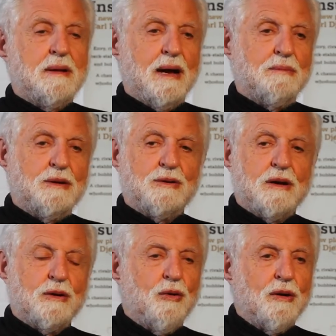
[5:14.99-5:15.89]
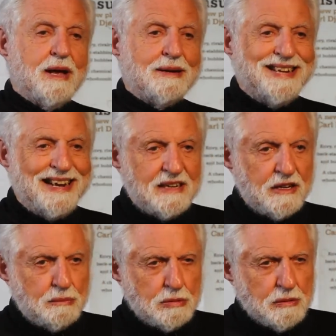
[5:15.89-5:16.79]
I mean, you can go and get 10 in
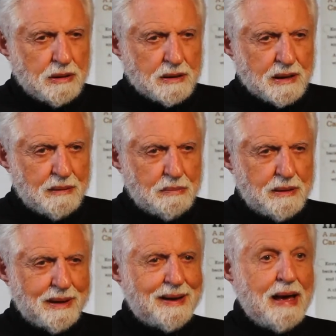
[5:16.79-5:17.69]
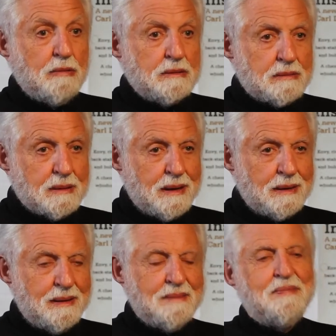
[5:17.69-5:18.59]
a brewery, but in chemistry,
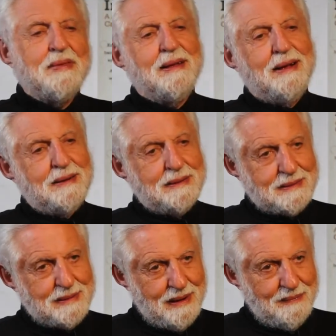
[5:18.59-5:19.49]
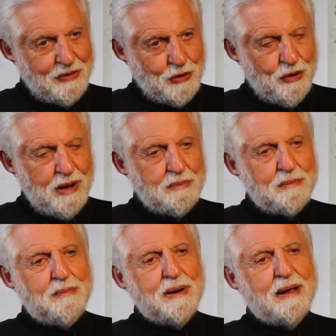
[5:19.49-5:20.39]
and you know, I'm
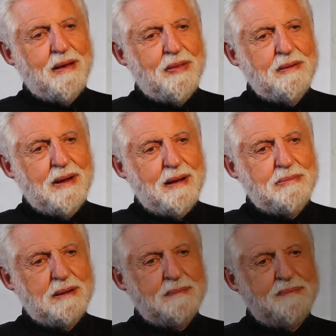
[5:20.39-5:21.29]
bringing this up. Yeah.